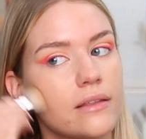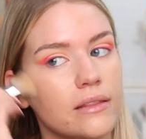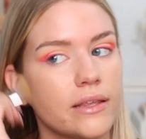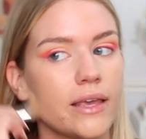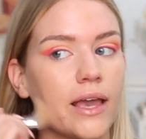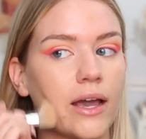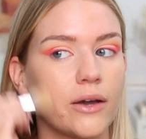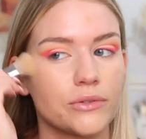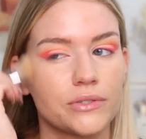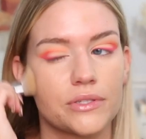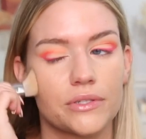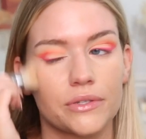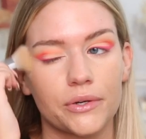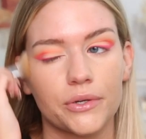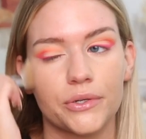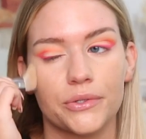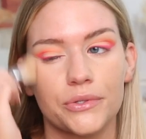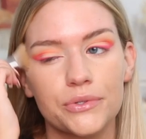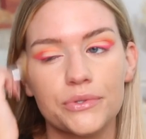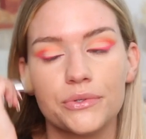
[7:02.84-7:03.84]
the
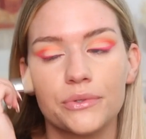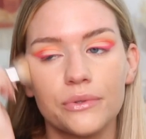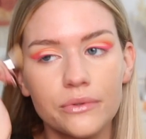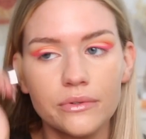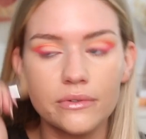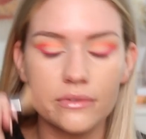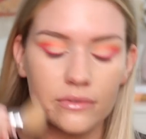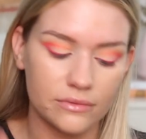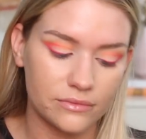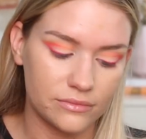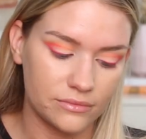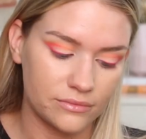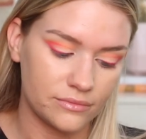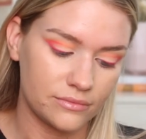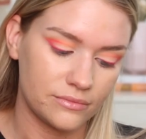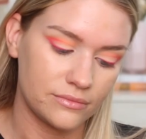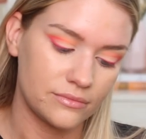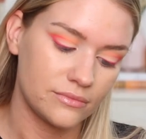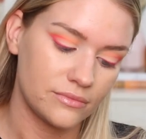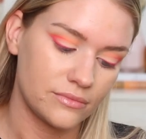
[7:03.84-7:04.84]
outskirts
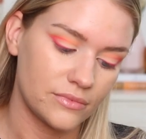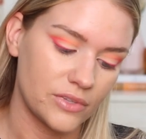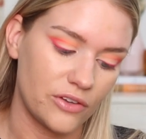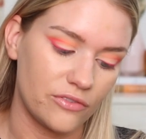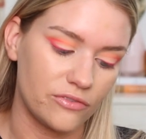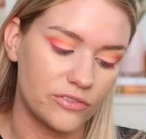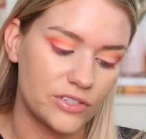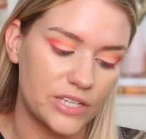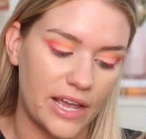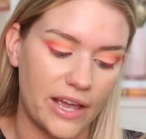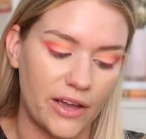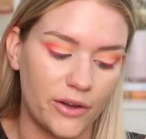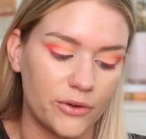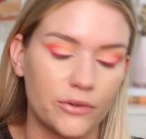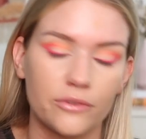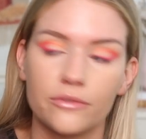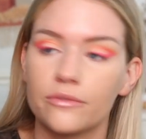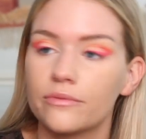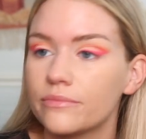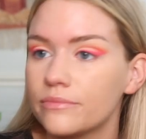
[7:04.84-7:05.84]
of
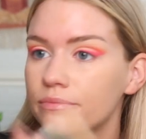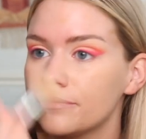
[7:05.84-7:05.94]
town,